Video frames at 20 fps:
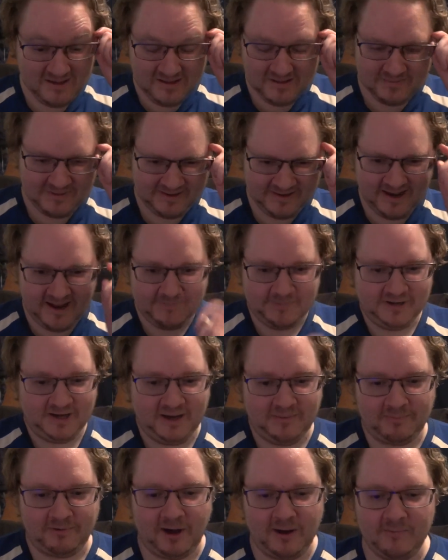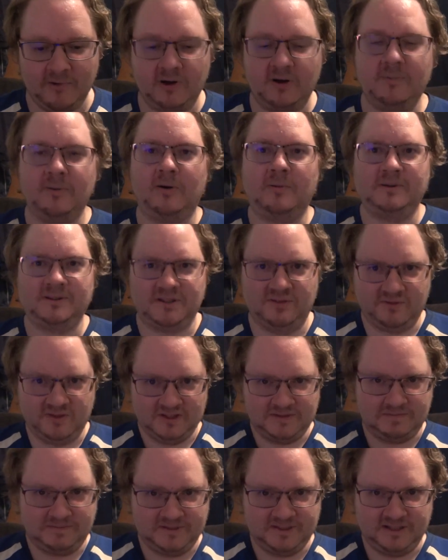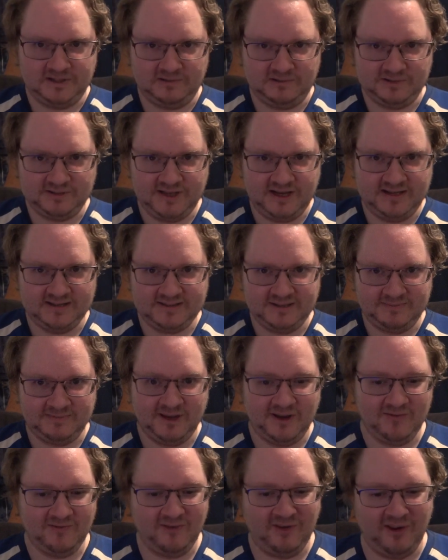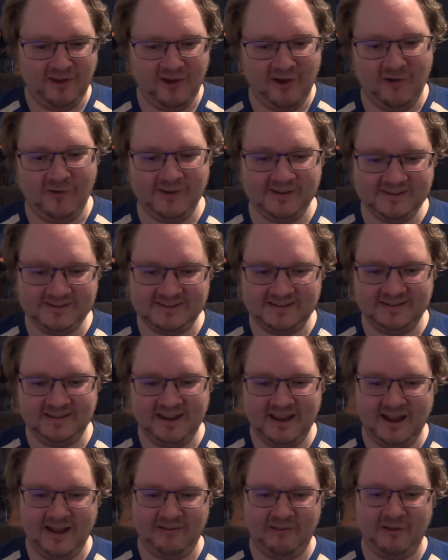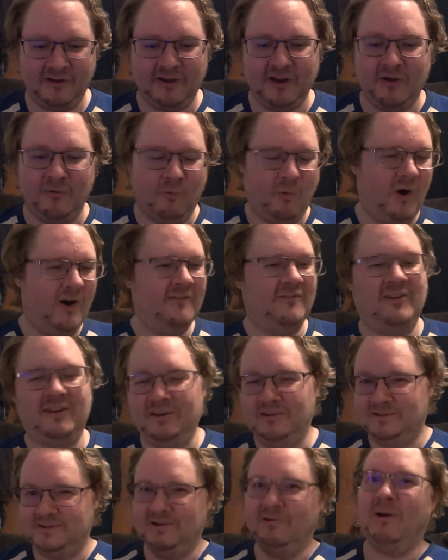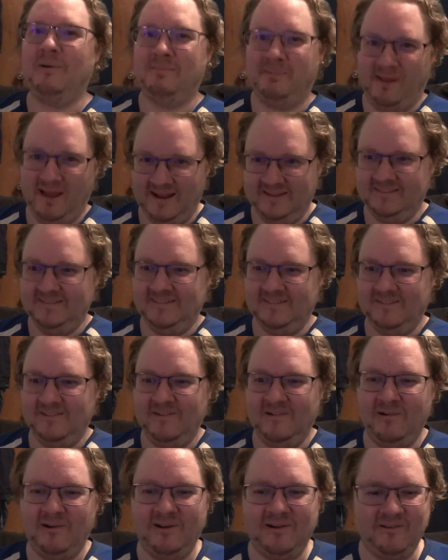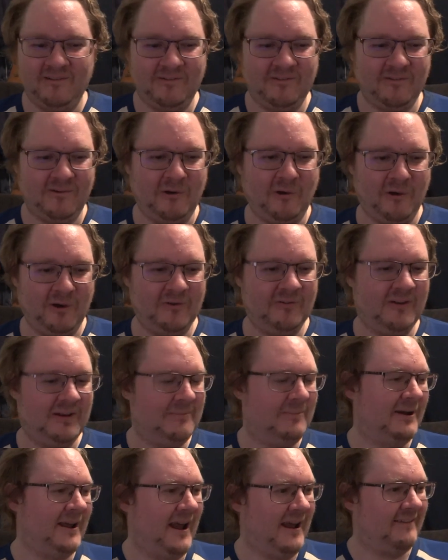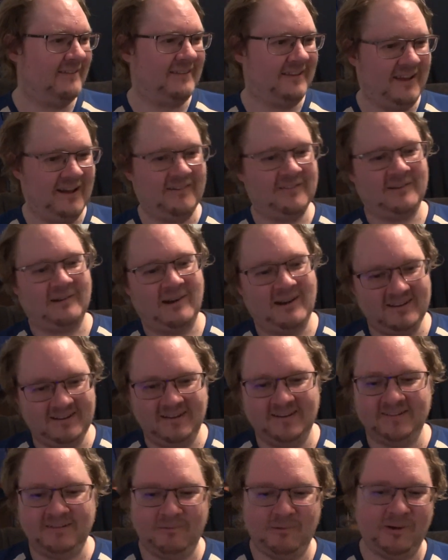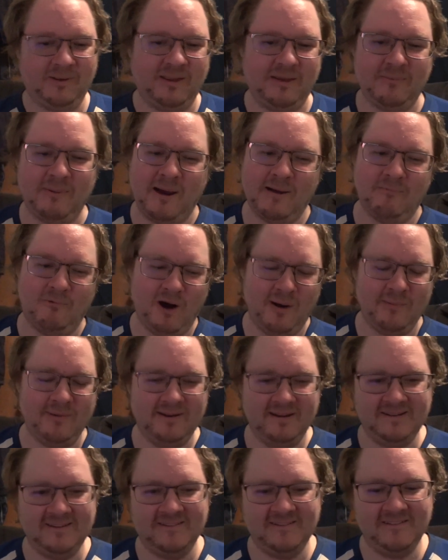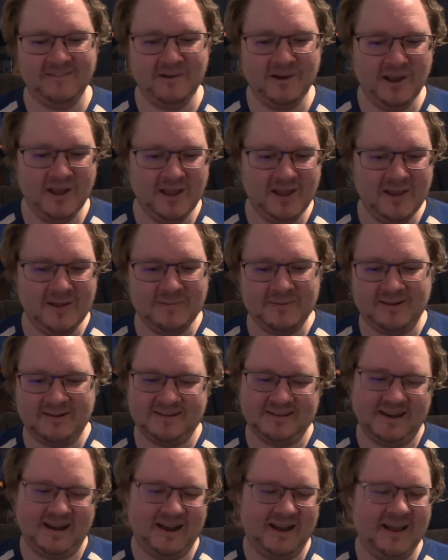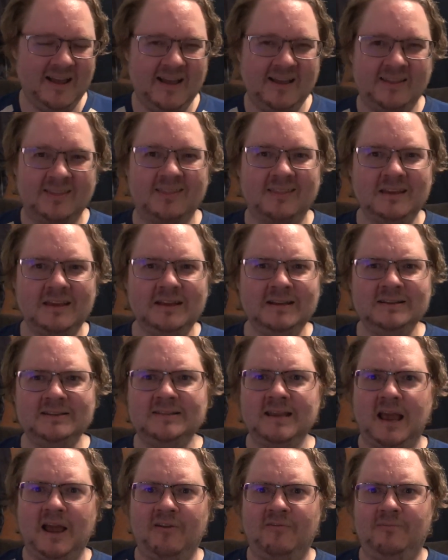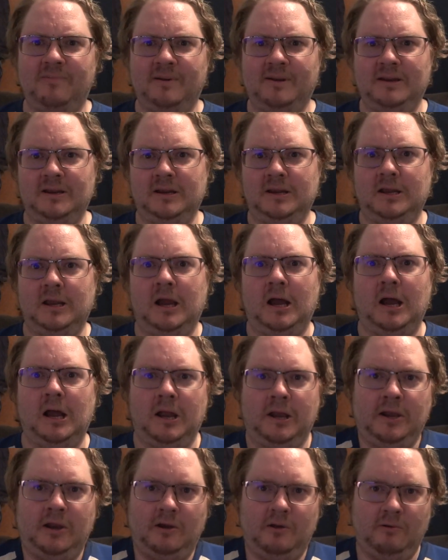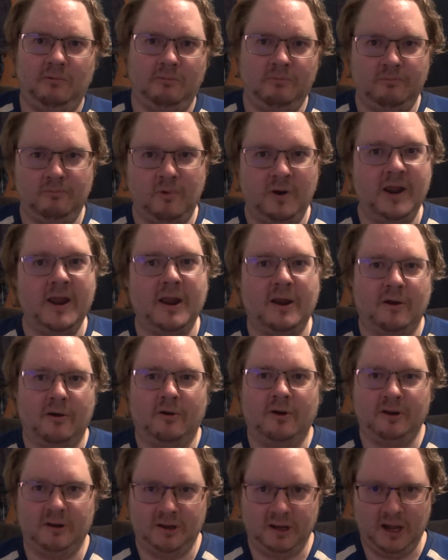But yeah, primary purpose of this particular status update video is to, yeah, like, what videos do I plan to do, and if anybody has any other ideas of what they might want me to do, because, yeah, things have been kind of weird and